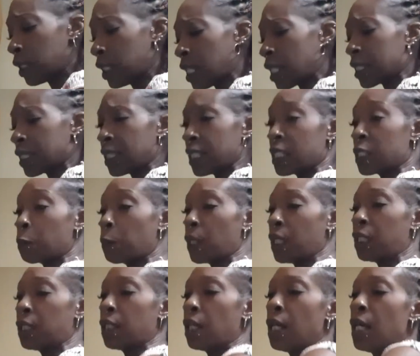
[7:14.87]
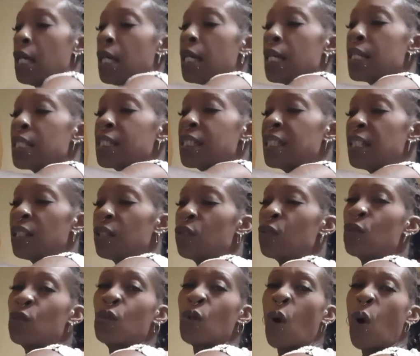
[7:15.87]
he'd see the speed. It's
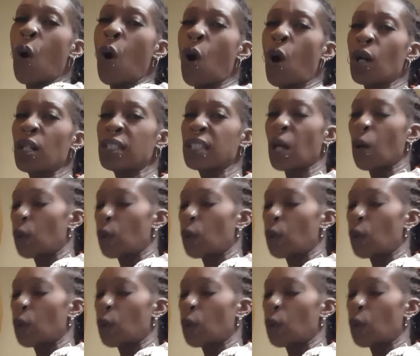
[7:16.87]
the dogs I